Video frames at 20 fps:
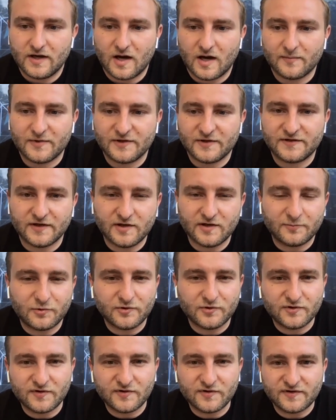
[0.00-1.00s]
I mean, data
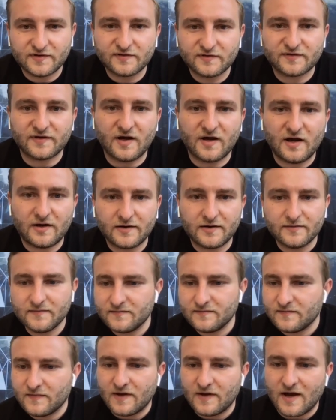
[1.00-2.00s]
producers are
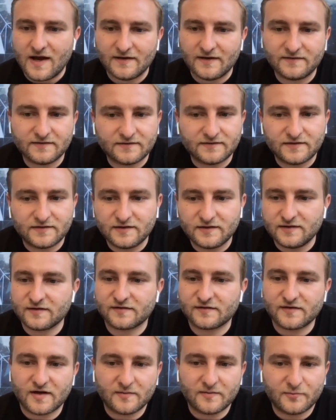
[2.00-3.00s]

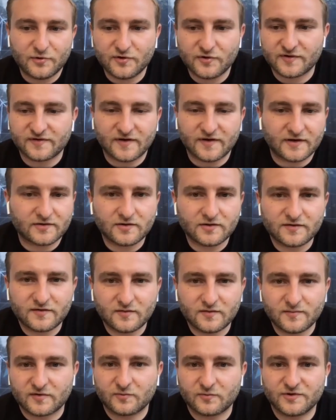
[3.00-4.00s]
entities and person and
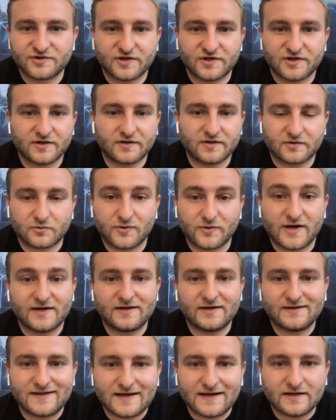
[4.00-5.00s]
consumers which are
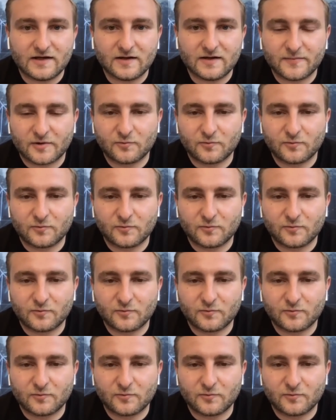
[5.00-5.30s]
creating data.